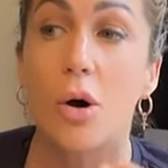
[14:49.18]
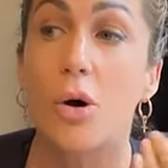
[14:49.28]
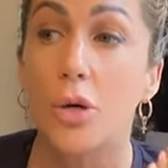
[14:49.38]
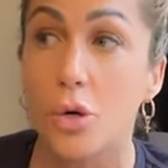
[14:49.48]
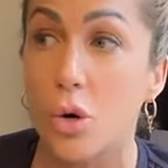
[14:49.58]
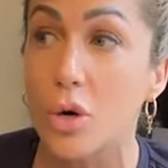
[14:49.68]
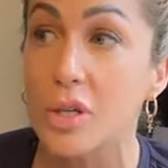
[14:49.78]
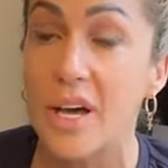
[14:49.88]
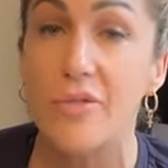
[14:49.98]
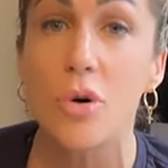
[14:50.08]
on a core
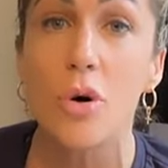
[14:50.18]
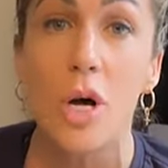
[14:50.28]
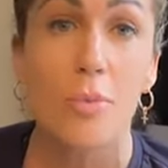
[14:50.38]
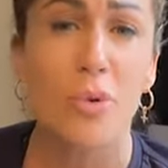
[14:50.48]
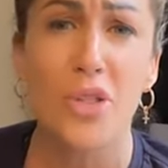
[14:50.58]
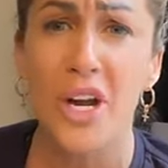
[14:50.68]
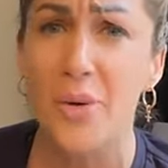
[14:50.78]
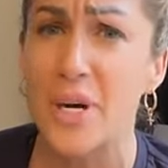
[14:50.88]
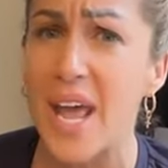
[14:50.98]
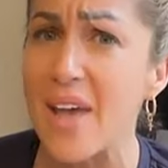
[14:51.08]
level, more than
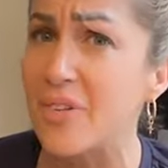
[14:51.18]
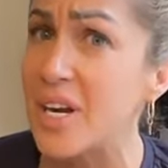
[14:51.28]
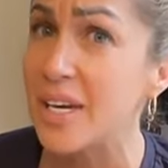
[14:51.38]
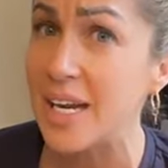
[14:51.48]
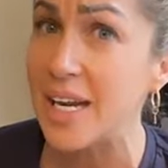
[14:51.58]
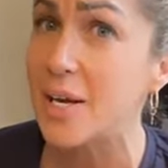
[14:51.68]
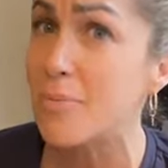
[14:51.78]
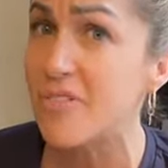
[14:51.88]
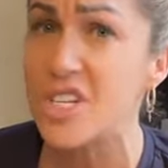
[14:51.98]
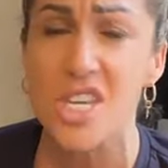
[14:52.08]
I would ever
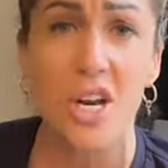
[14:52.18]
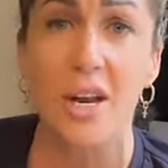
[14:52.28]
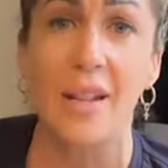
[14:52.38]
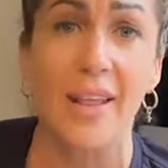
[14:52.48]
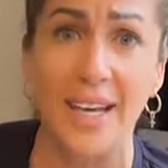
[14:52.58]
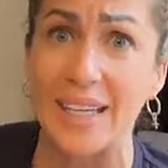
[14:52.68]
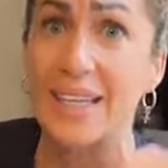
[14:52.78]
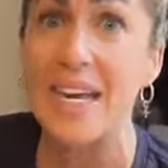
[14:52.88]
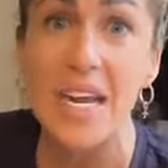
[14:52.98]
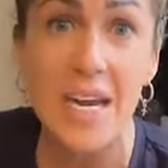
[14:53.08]
need. Firstly, I don't like
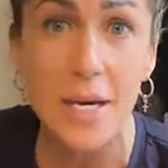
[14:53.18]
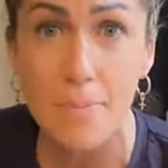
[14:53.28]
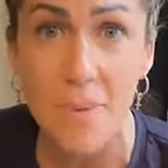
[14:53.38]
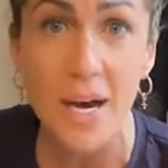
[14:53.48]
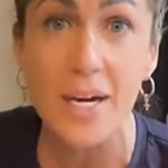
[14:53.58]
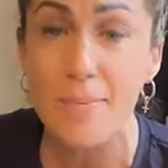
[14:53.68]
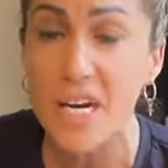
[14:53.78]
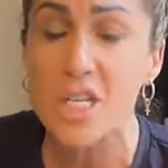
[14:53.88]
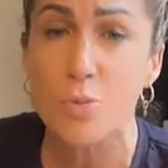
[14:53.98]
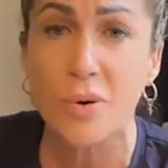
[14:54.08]
need money.
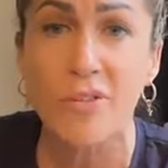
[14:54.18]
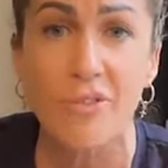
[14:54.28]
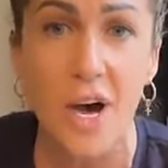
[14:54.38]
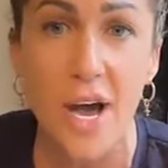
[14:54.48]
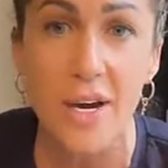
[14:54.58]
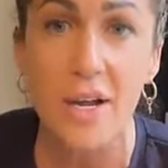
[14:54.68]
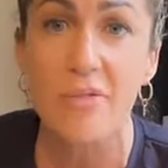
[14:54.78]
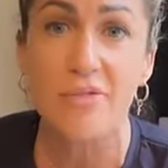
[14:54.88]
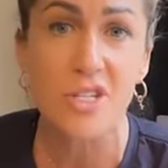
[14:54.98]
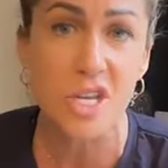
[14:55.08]
Money is
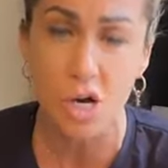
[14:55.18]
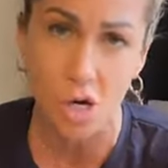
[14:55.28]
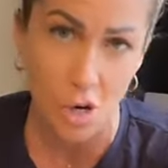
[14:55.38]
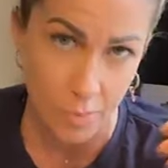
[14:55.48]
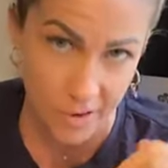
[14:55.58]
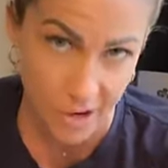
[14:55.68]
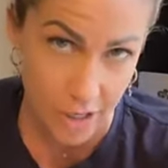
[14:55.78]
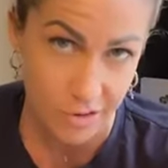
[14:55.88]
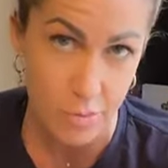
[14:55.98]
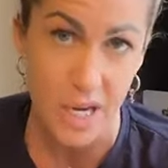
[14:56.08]
provided. Firstly, I've got God
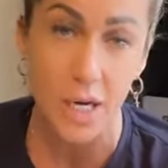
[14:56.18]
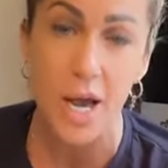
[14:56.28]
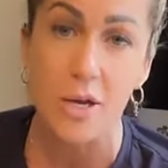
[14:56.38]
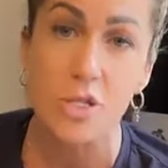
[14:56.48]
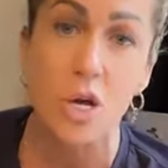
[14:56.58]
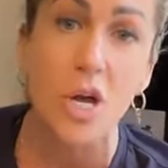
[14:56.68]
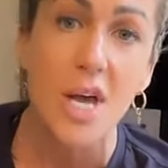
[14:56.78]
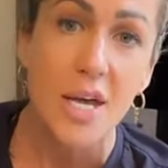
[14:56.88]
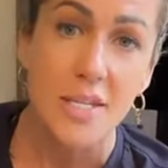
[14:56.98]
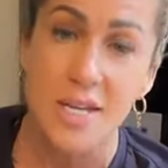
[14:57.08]
provided for me anyhow. So
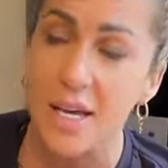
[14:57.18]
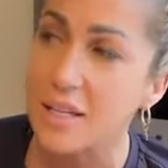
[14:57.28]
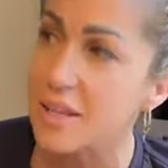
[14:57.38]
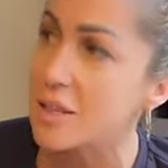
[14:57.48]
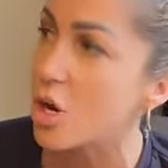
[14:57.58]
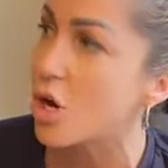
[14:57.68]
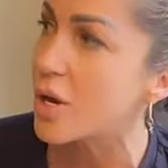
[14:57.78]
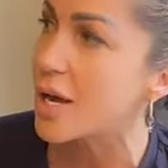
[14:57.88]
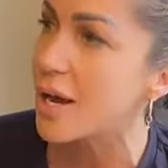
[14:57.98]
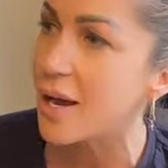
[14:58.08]
secondly,
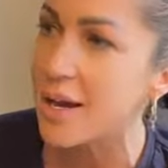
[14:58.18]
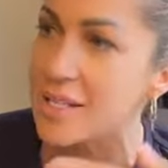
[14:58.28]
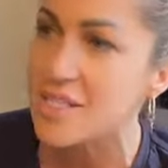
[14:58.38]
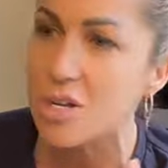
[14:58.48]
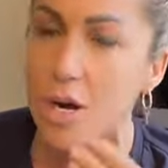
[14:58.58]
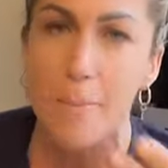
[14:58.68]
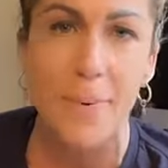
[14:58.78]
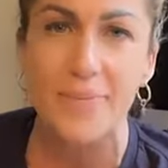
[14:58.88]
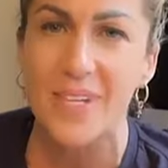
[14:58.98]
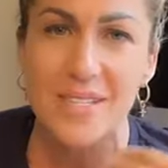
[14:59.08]
though,
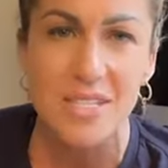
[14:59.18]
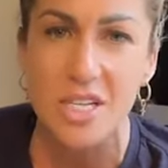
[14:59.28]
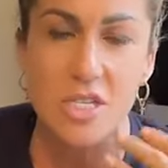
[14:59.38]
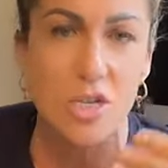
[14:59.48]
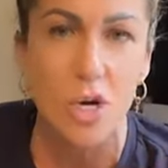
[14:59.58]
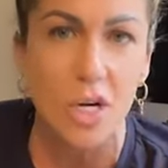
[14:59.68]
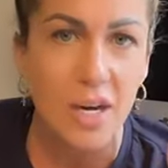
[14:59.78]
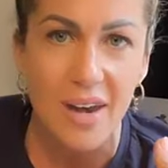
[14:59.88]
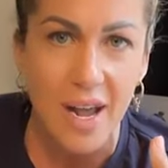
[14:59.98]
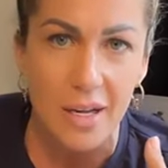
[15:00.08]
it's just not
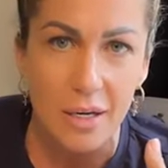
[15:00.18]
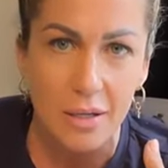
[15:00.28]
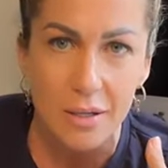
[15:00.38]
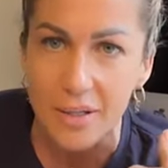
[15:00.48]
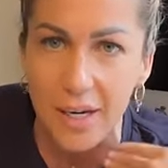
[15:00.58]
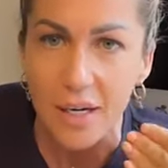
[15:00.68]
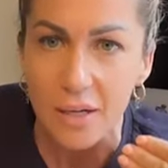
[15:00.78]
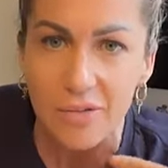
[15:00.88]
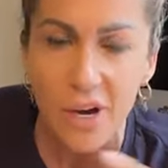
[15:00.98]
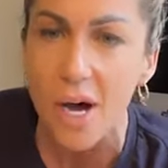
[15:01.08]
an innate
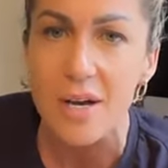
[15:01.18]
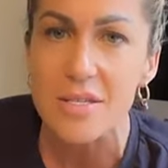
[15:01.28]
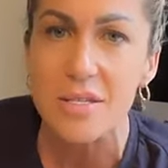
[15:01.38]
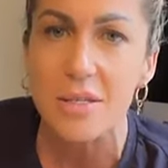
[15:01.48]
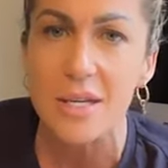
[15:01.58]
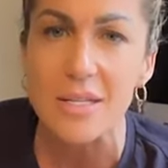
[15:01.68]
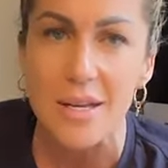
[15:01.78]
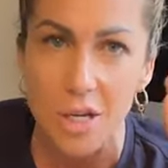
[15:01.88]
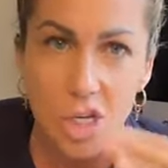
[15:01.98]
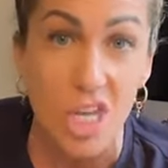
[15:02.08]
need for us.
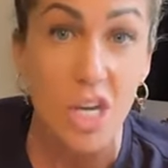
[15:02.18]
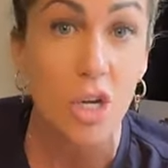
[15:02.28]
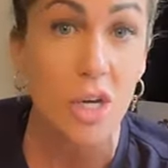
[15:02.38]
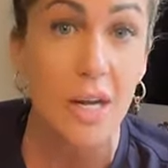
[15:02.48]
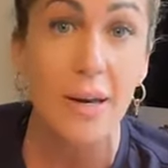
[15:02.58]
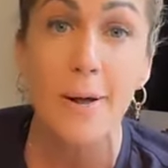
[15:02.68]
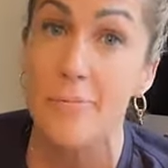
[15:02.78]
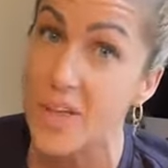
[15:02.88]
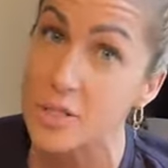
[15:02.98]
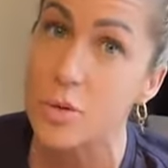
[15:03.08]
You think you need
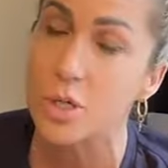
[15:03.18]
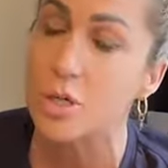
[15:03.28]
it, that's when